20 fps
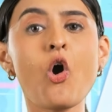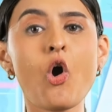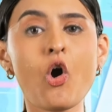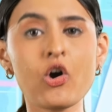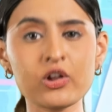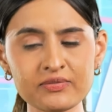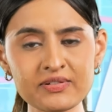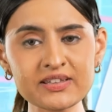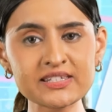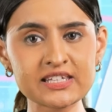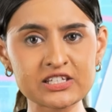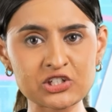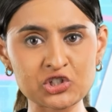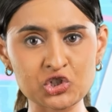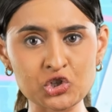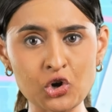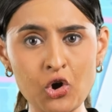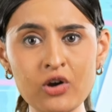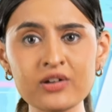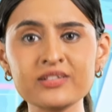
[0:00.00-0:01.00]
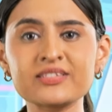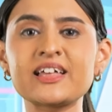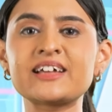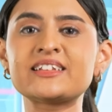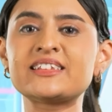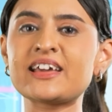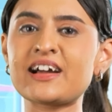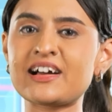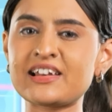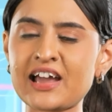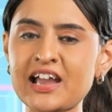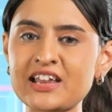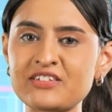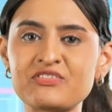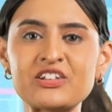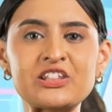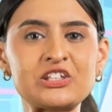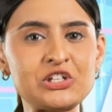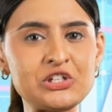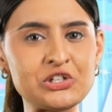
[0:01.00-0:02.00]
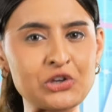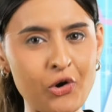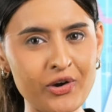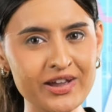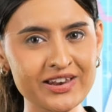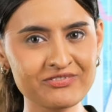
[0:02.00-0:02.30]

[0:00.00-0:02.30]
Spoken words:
Always ensure that they align with your